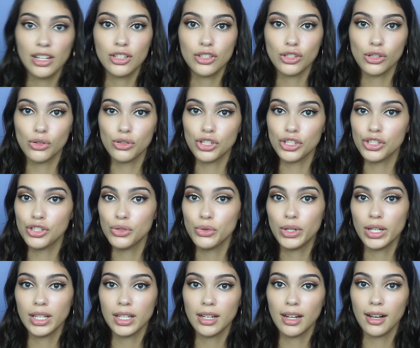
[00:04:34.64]
So just so you
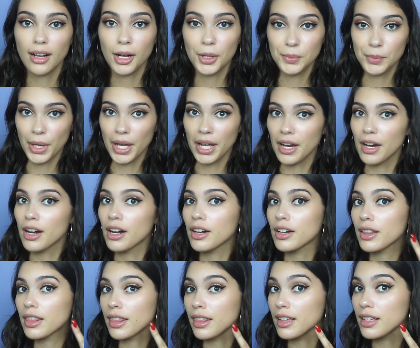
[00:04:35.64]
can
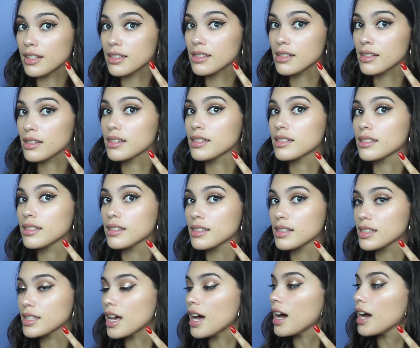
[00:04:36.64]
compare, this is the
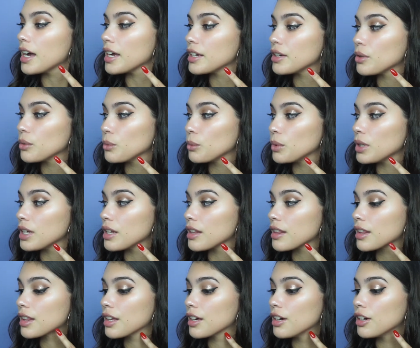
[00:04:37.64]
side with
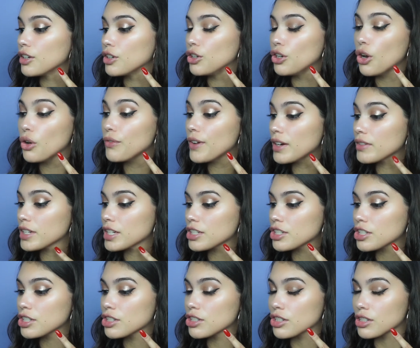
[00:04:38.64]
no
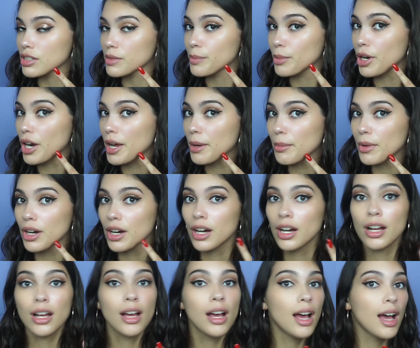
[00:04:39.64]
foundation, just
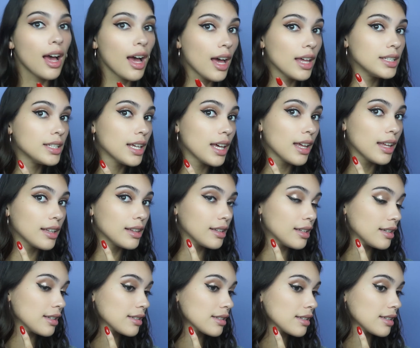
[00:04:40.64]
primer. And then
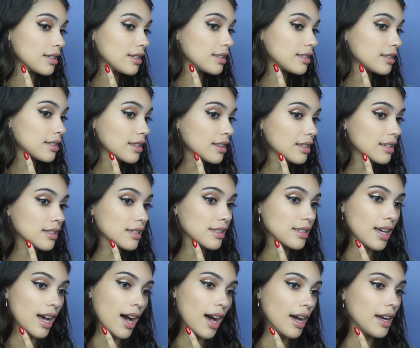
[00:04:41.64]
this is the
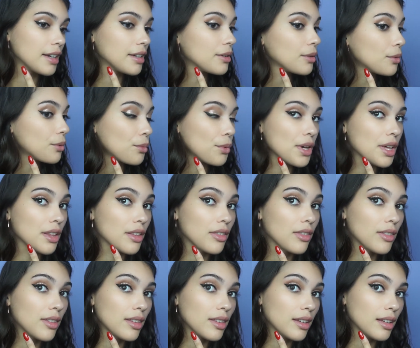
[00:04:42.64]
side with
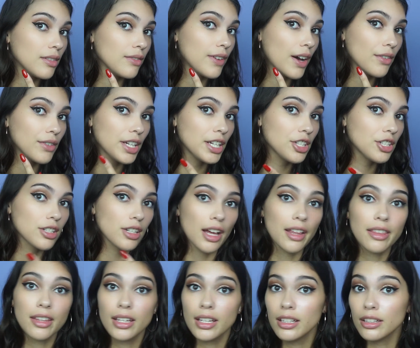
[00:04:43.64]
the foundation.
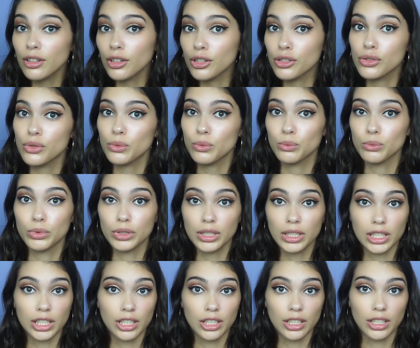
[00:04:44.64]
I think it looks
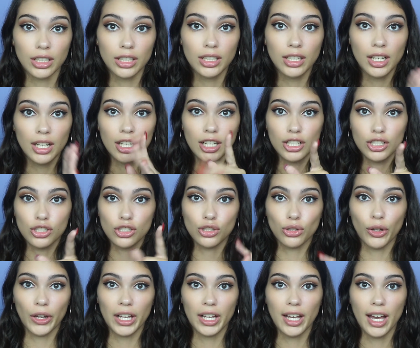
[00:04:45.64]
really good, just
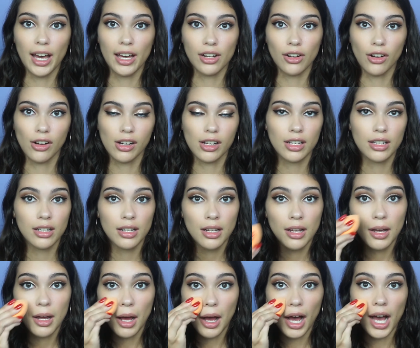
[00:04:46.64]
looking head on.
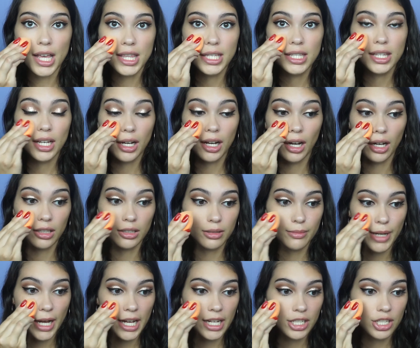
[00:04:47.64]
I think the color
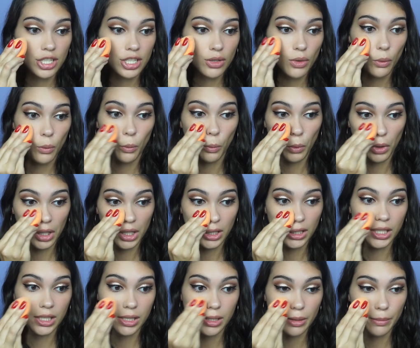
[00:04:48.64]
match
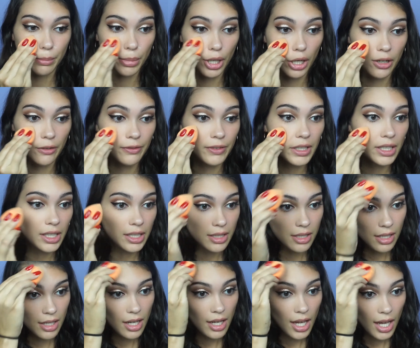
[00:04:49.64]
was
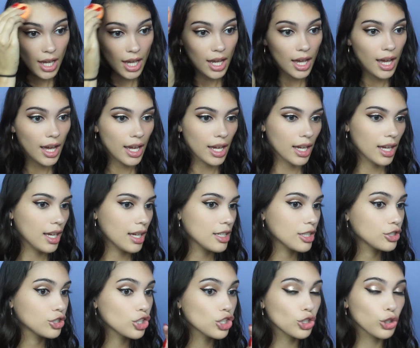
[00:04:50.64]
perfect.
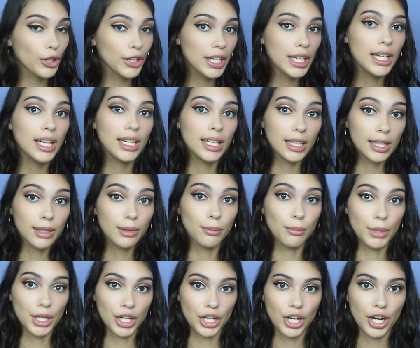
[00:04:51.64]
And just looking in the
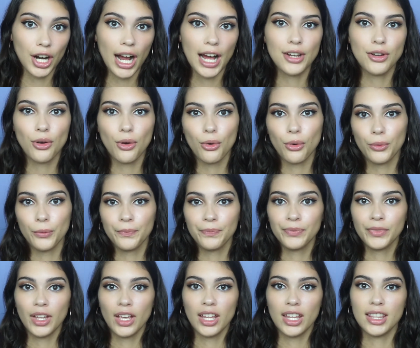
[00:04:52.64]
mirror, I know
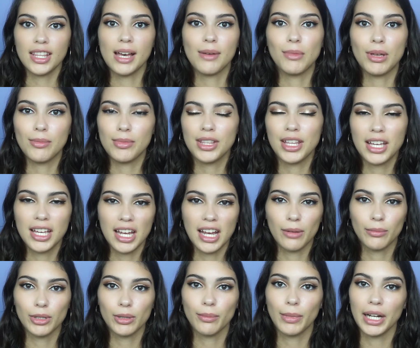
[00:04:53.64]
that maybe the
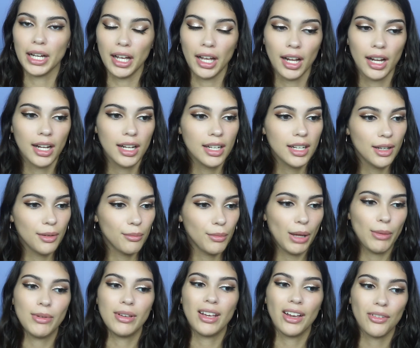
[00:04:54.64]
camera might
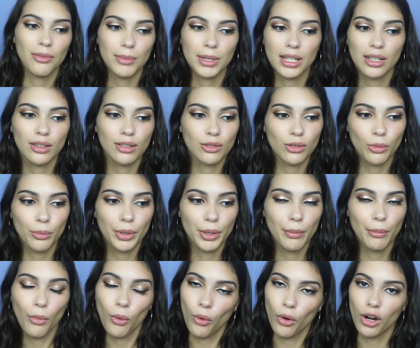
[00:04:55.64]
maybe give me a little
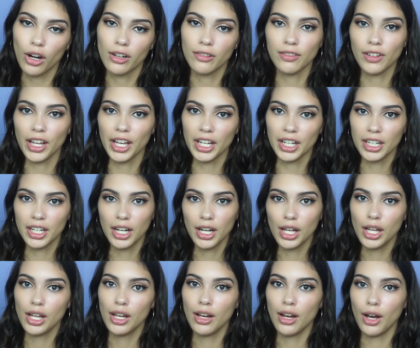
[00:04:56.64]
bit more of like
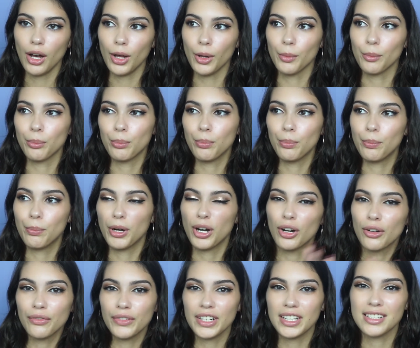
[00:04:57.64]
a
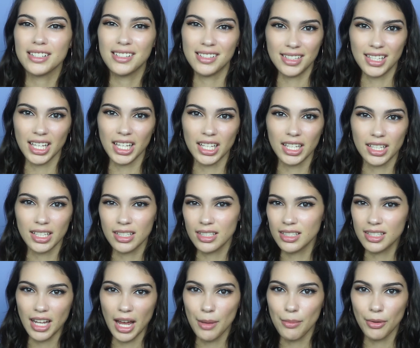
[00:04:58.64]
perfect
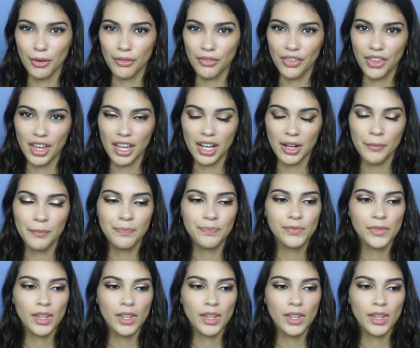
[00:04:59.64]
skin type of thing.